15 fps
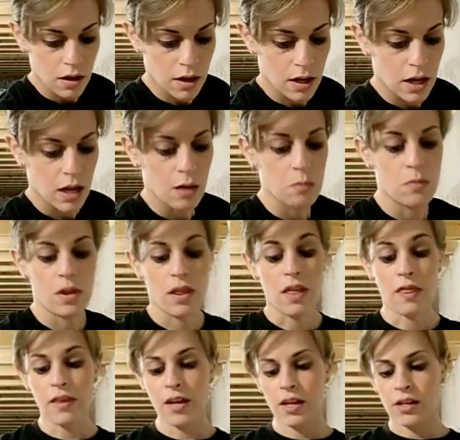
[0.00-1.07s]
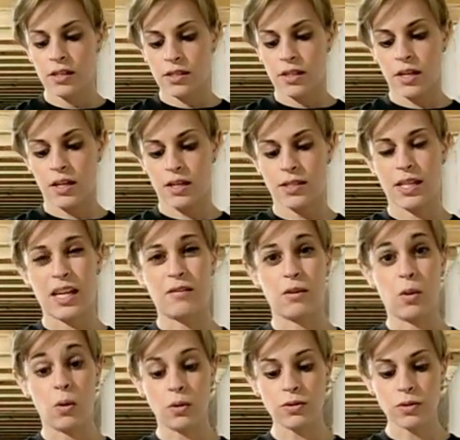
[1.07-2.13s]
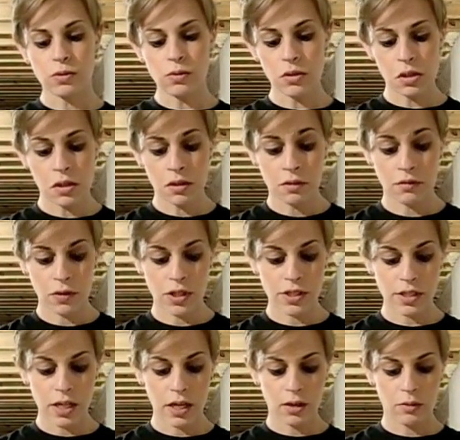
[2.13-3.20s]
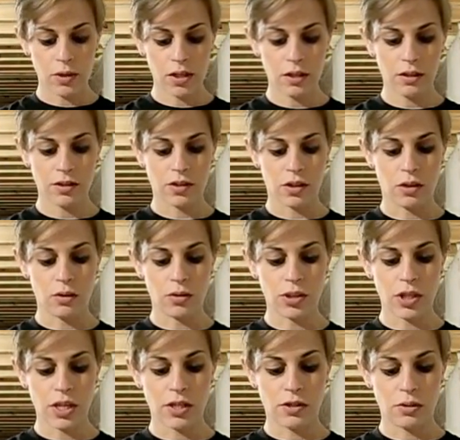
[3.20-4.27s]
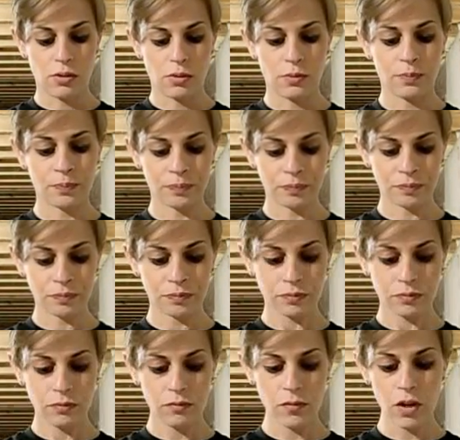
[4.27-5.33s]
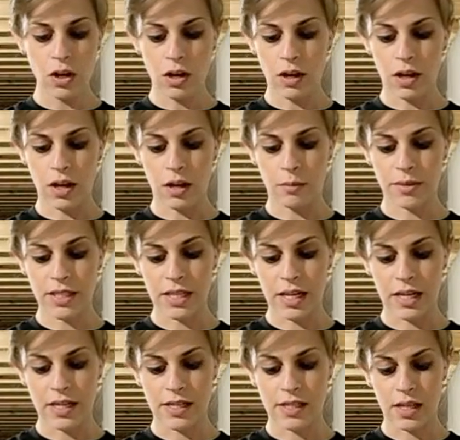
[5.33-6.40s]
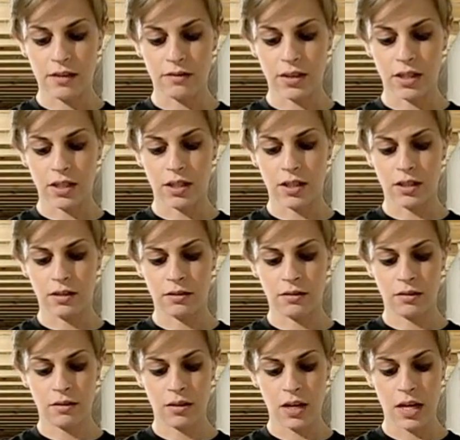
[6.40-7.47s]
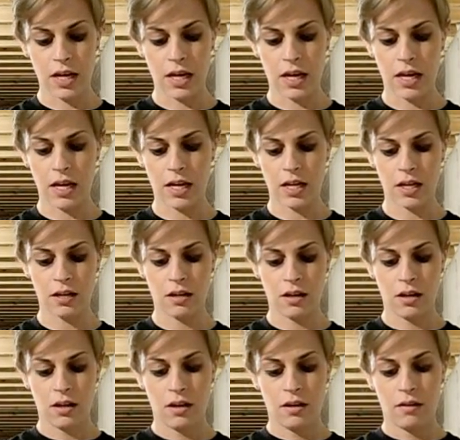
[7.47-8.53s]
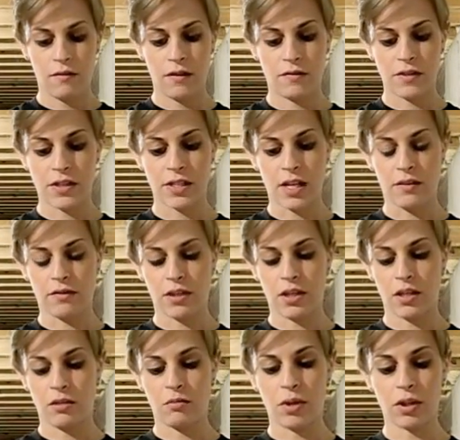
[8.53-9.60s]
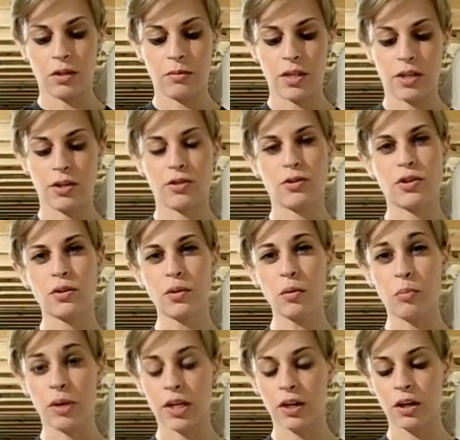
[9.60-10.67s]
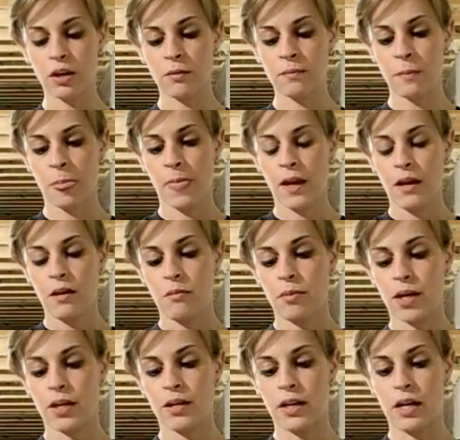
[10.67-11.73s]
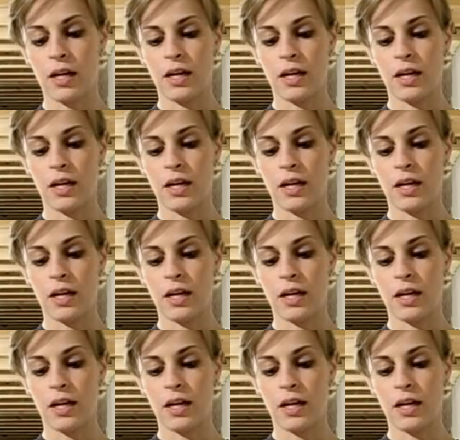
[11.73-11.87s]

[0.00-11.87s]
And then this is kind of an old school freestyle wheel. It's a OJ2. It's a 97A 57mm, so it's a little bigger, but